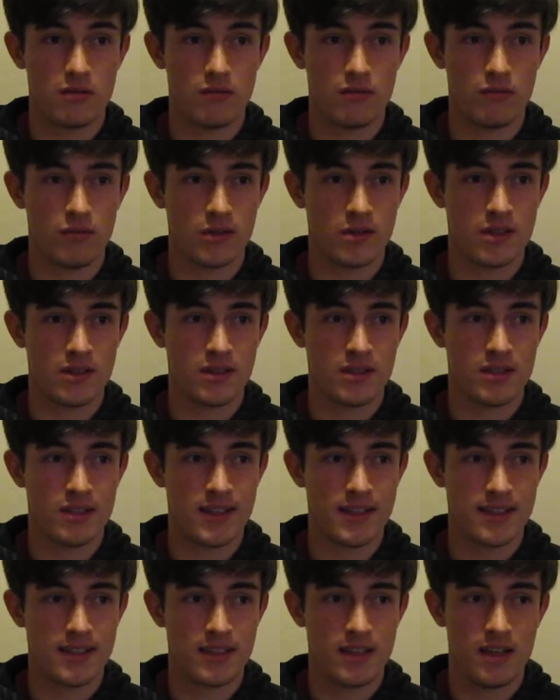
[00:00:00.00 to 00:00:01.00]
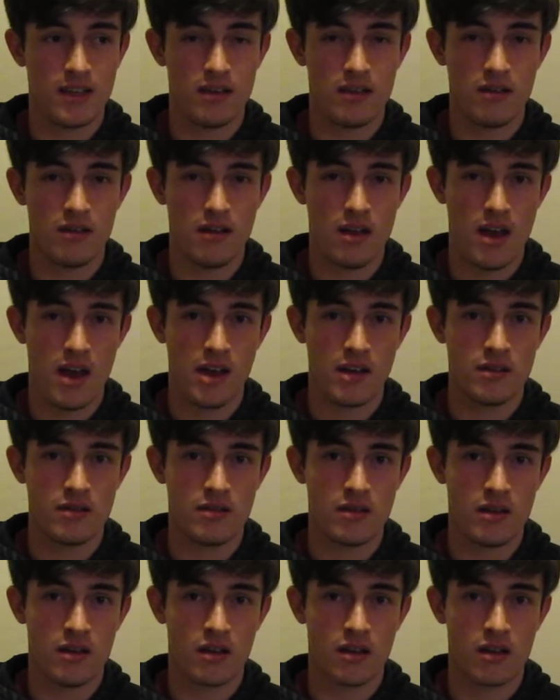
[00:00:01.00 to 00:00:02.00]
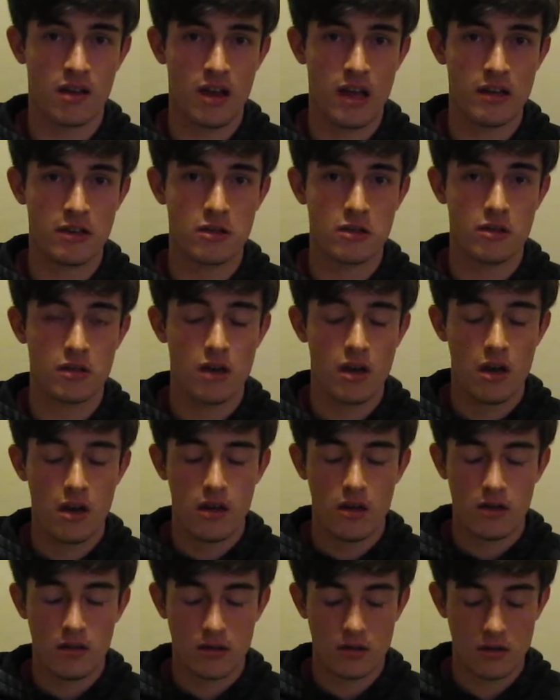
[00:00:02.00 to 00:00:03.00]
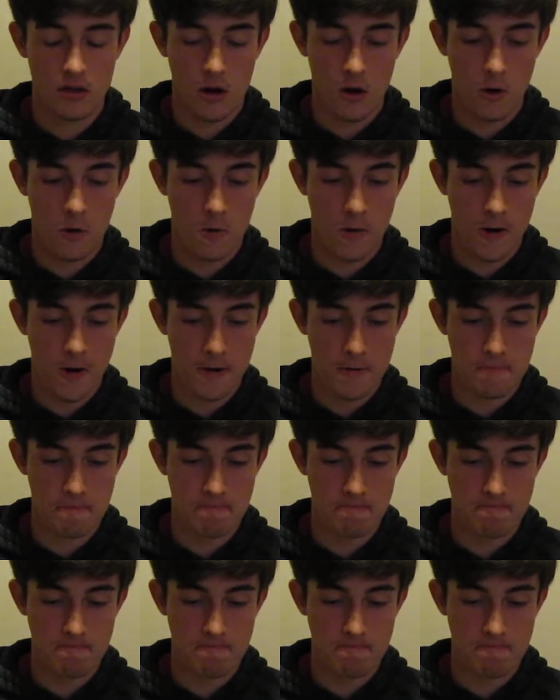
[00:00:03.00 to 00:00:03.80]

was it 16 eggs in a clutch? So,